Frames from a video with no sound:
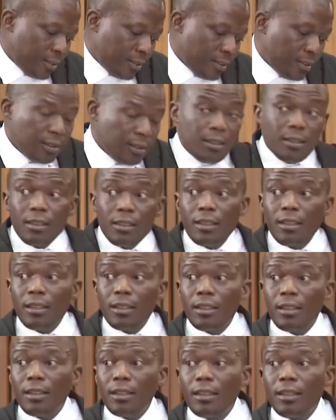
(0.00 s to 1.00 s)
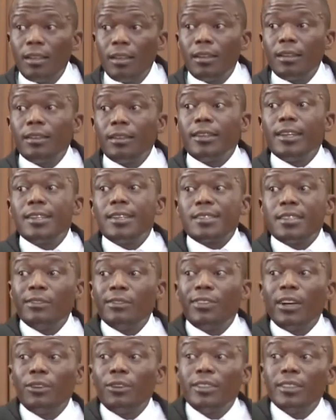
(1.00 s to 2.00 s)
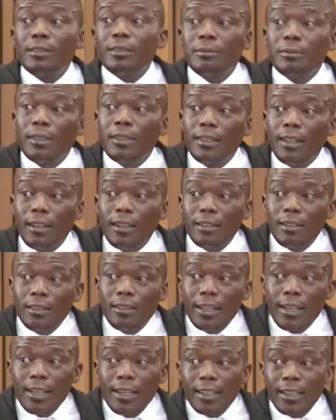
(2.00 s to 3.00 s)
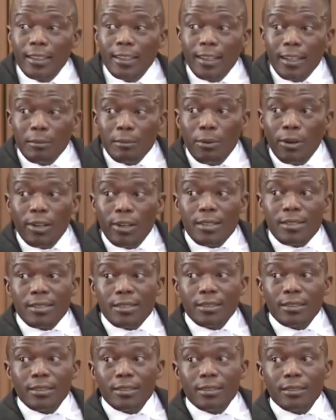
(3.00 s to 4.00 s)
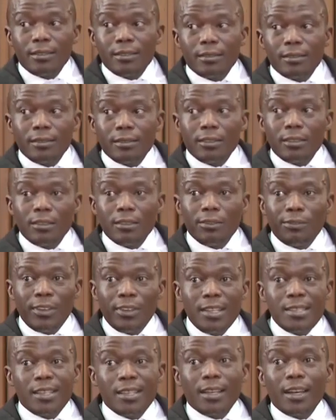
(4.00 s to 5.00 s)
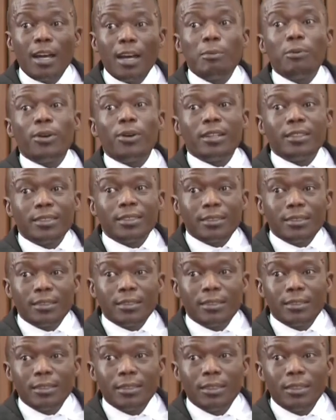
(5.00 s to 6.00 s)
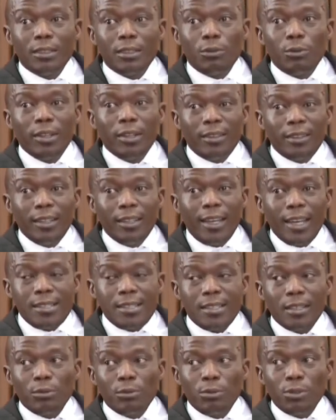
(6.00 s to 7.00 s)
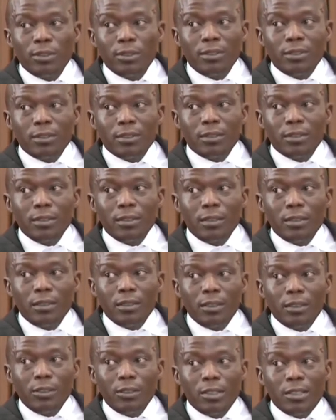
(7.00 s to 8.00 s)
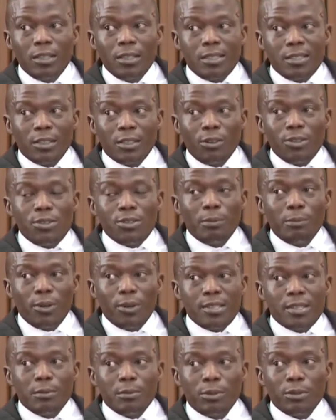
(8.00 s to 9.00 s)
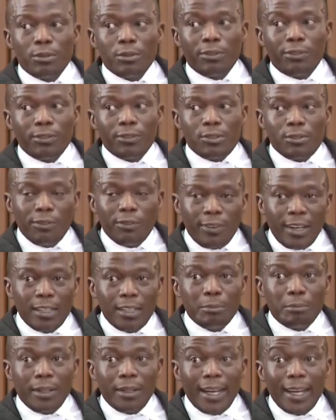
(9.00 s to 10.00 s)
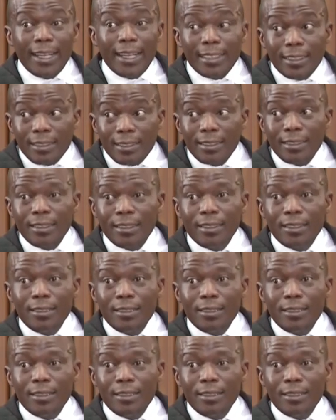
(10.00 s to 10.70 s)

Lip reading: you. Yes, he found him lying at that point, facing upward. With the exit wound, is it also possible to find blood